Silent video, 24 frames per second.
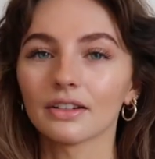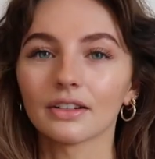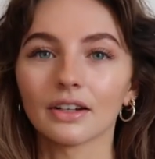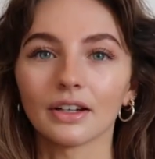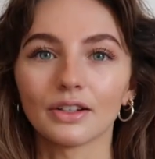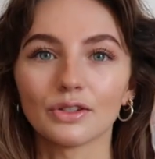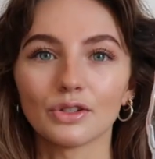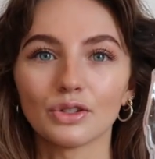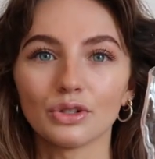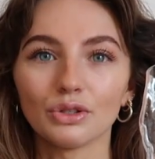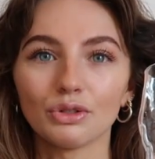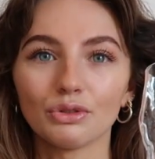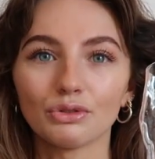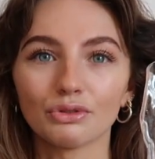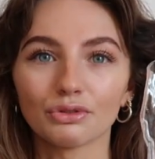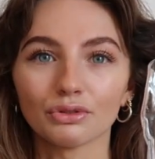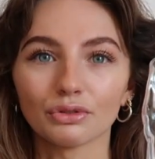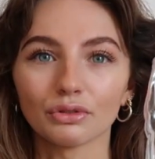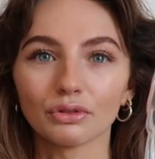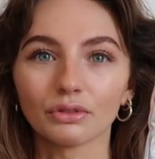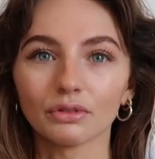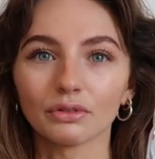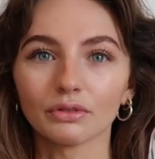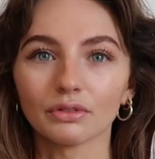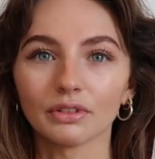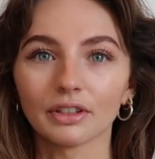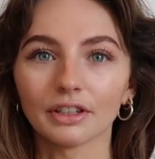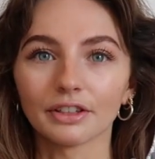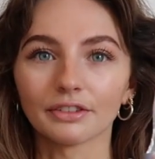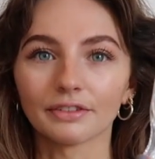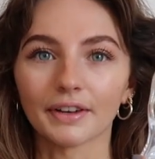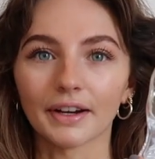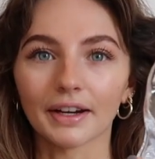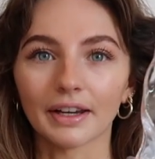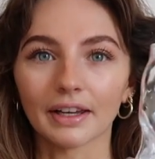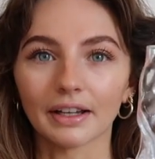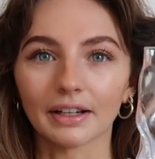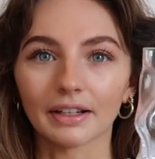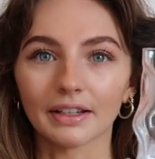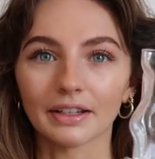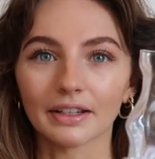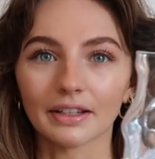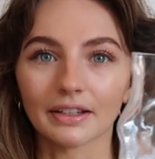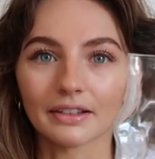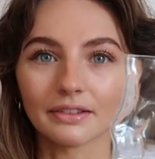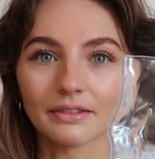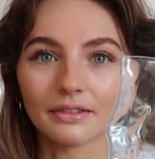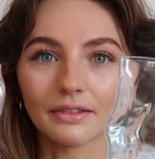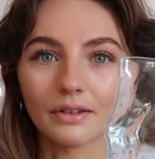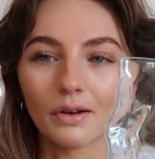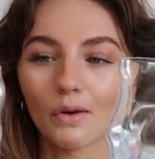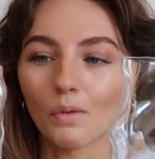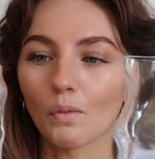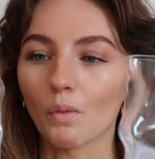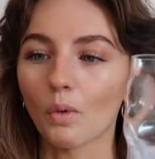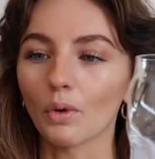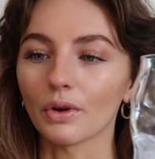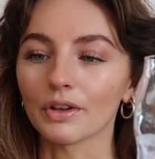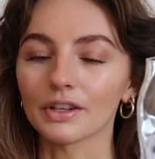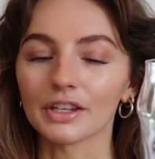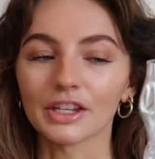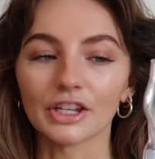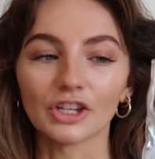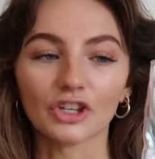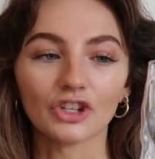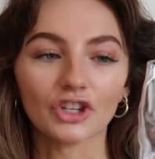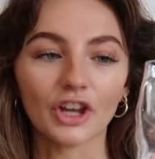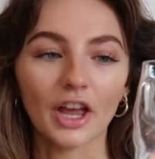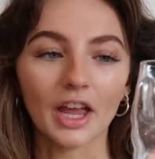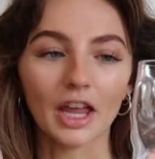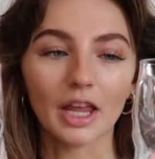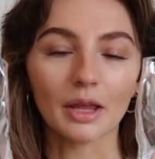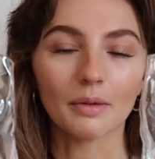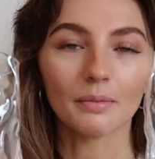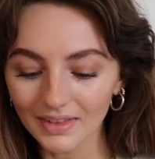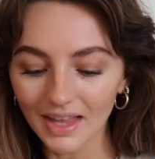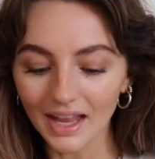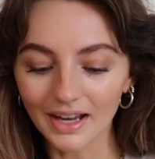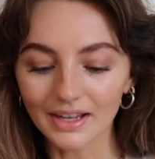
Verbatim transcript: unusual, irregular, wonky shape.